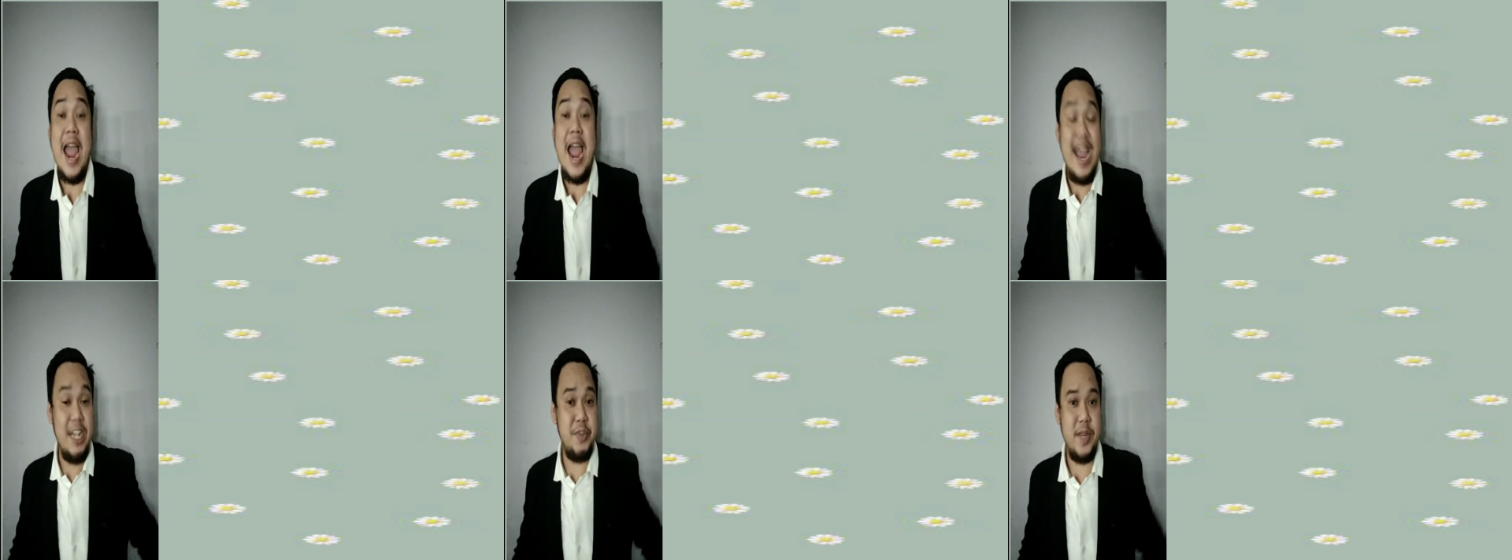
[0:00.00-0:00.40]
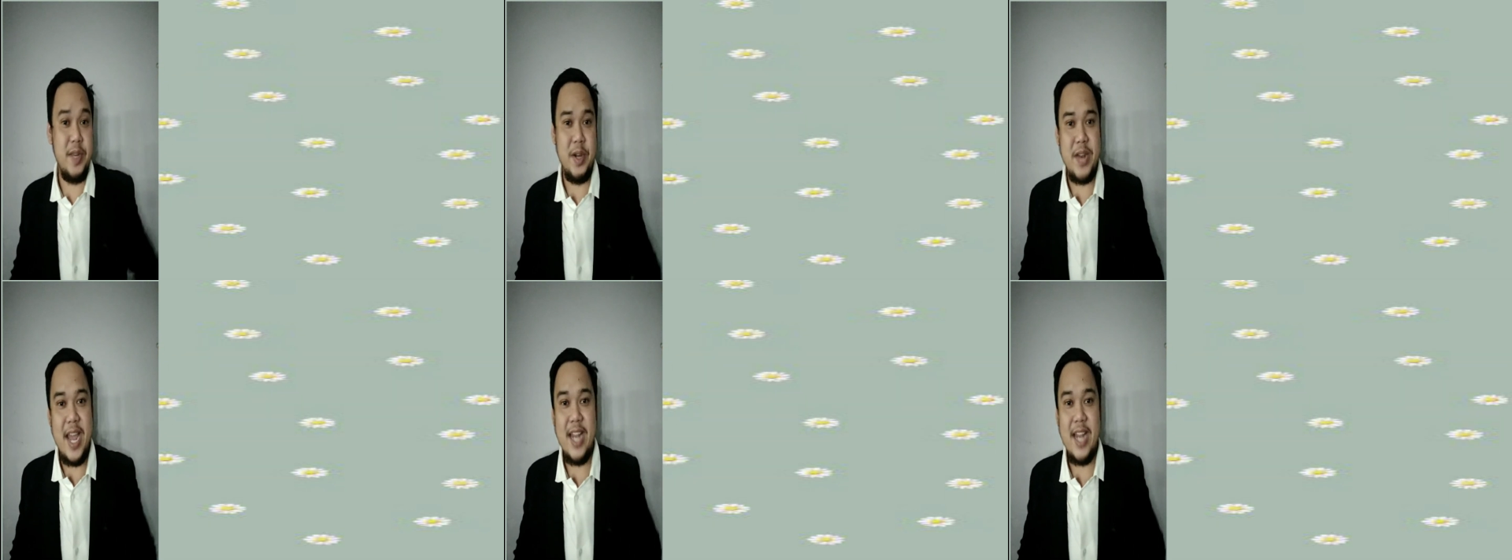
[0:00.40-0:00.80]
As we
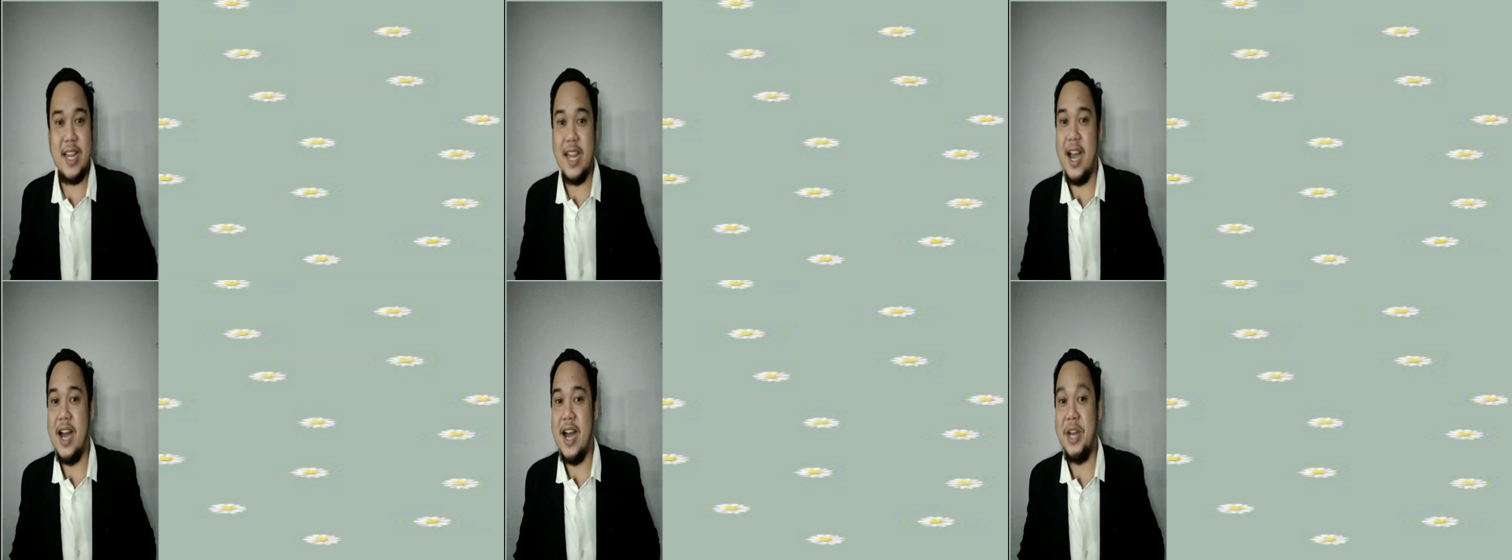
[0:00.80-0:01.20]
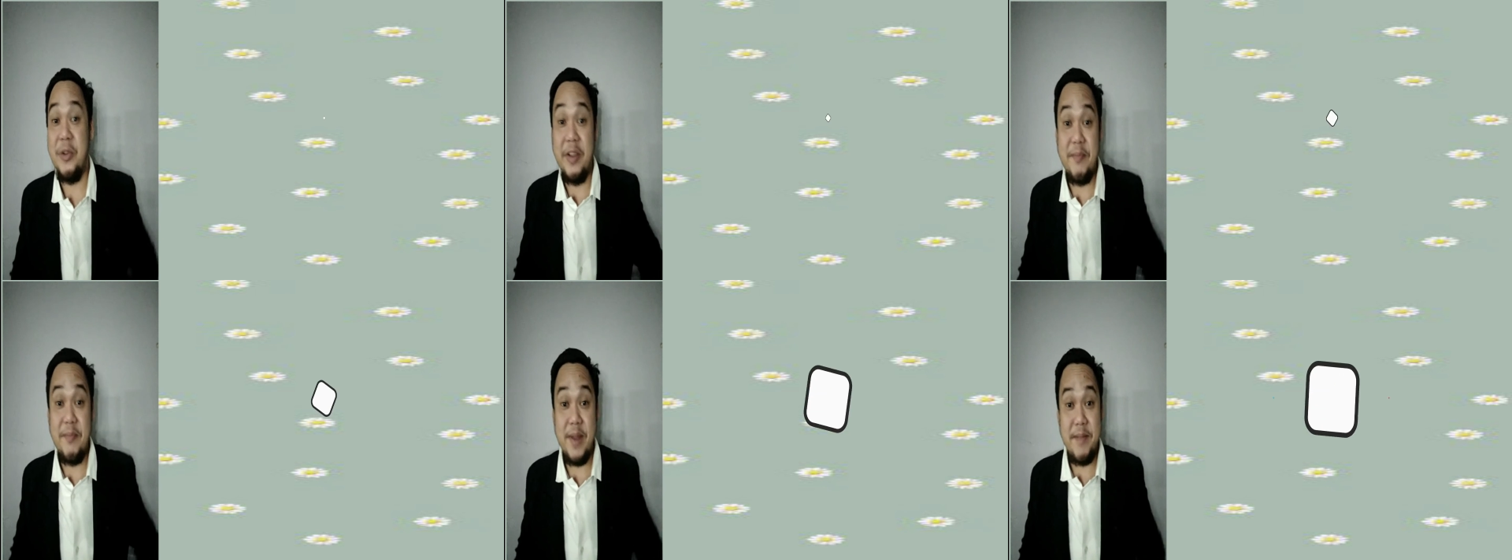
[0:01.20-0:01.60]
know that
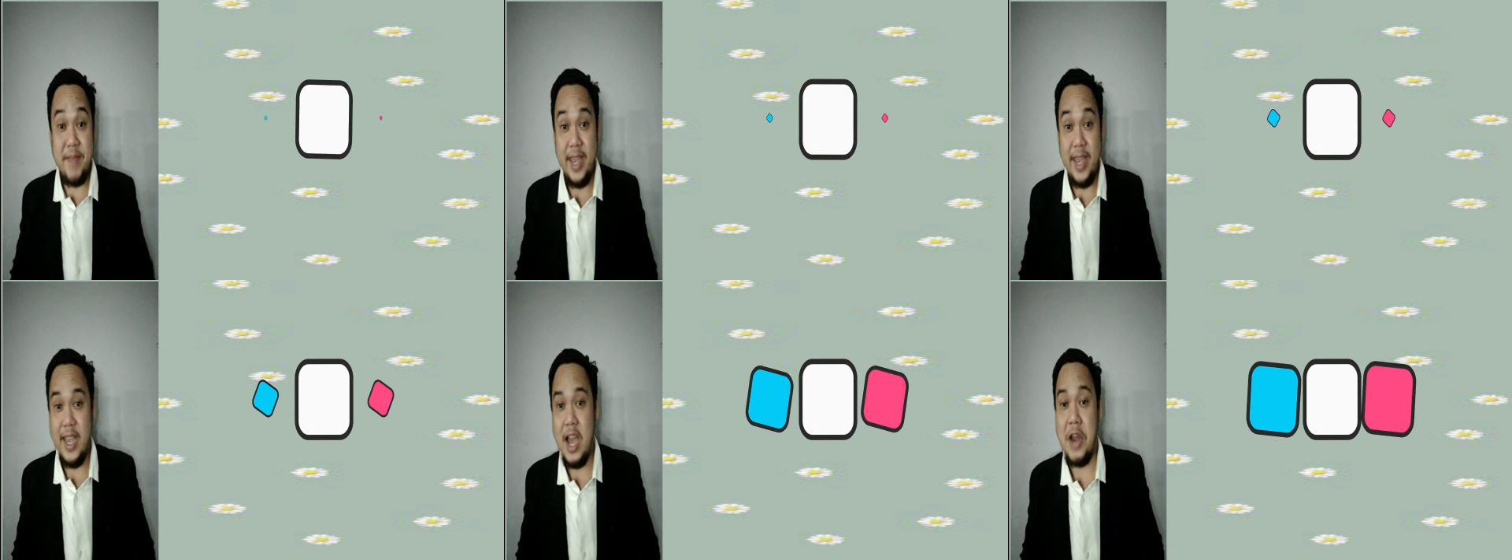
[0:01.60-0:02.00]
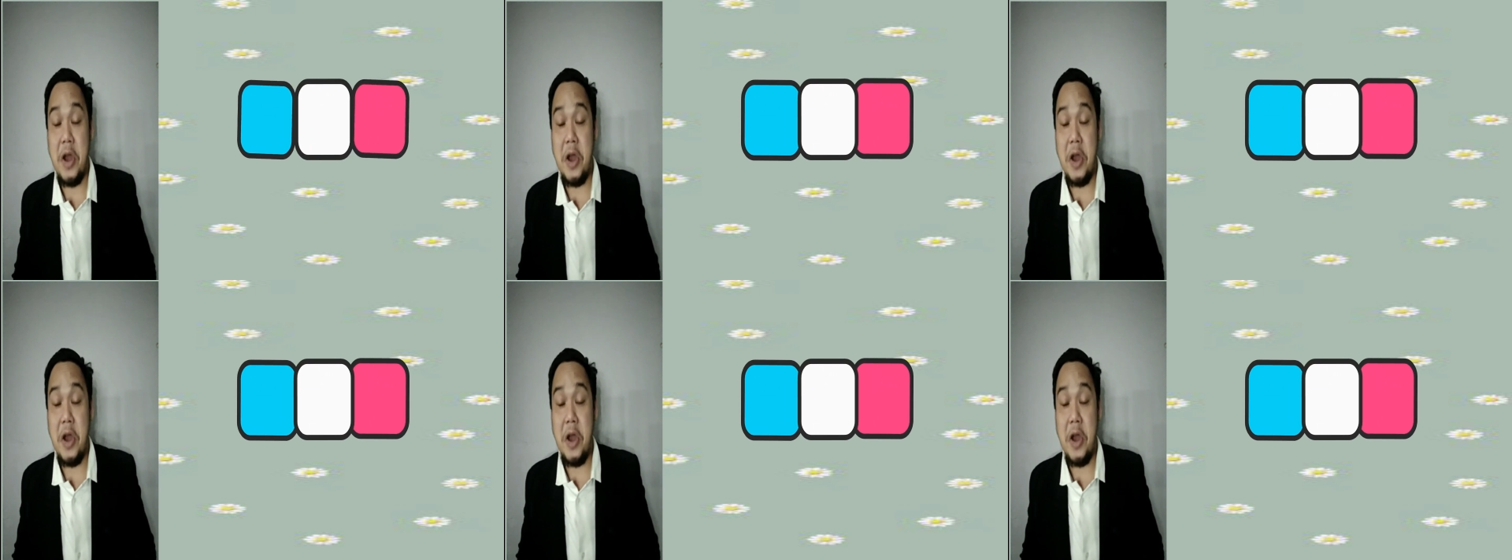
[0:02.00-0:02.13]
during pandemic,